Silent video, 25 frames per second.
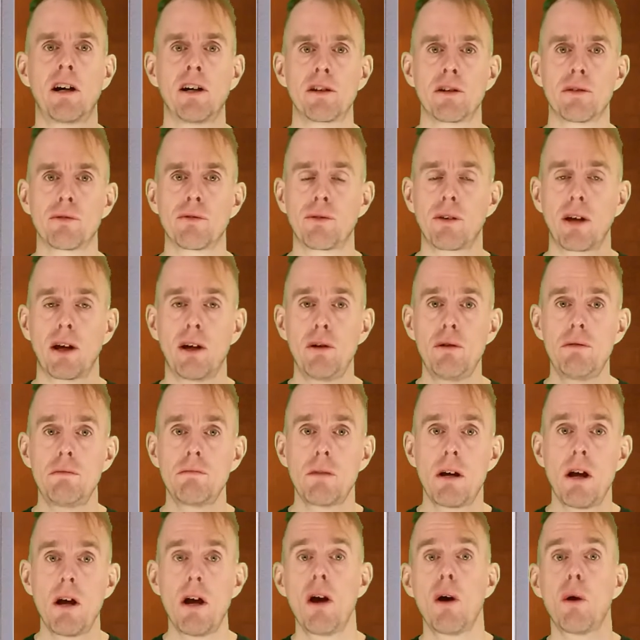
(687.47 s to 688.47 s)
either flow
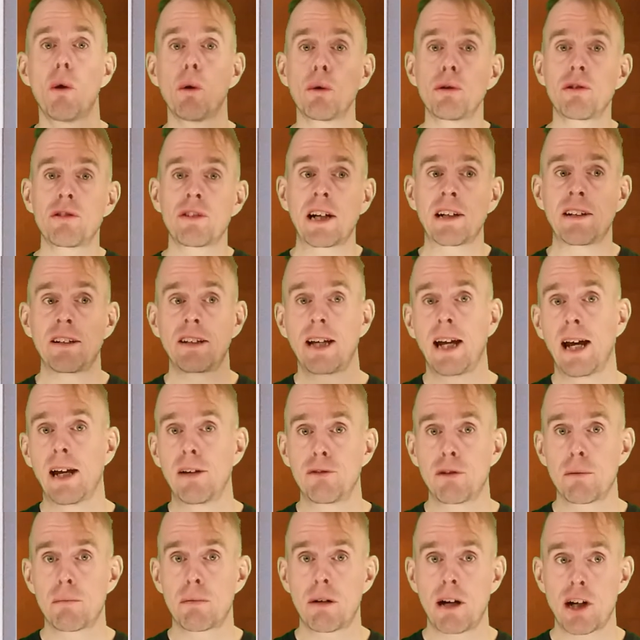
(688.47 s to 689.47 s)
or static
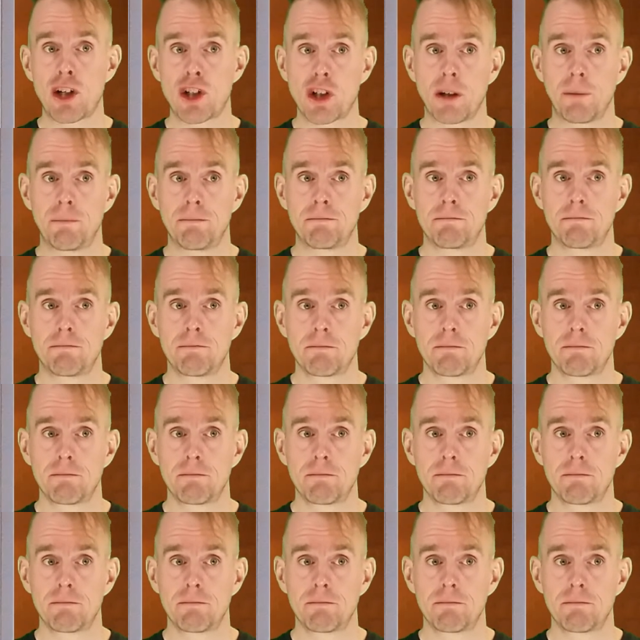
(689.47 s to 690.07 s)
head for pressure?